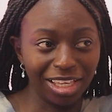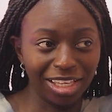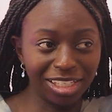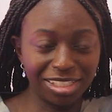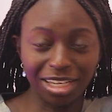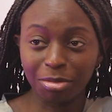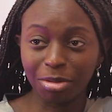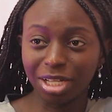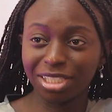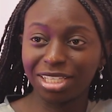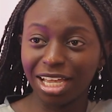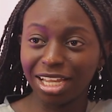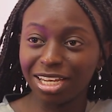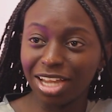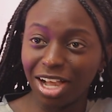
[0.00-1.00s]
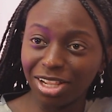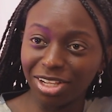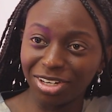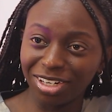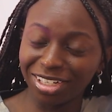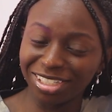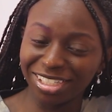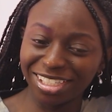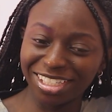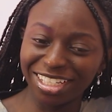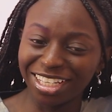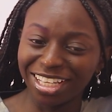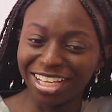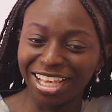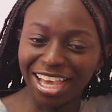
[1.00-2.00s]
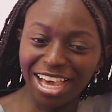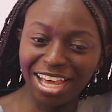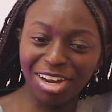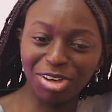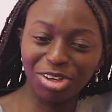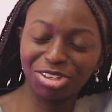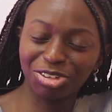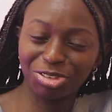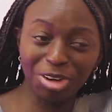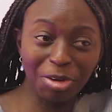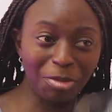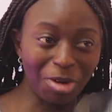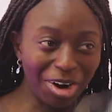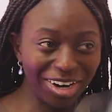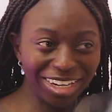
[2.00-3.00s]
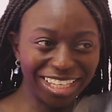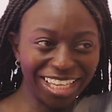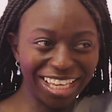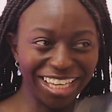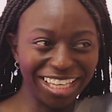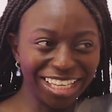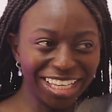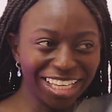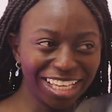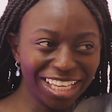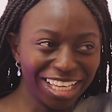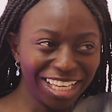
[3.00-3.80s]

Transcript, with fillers: He took my ten dollars and it was free parking.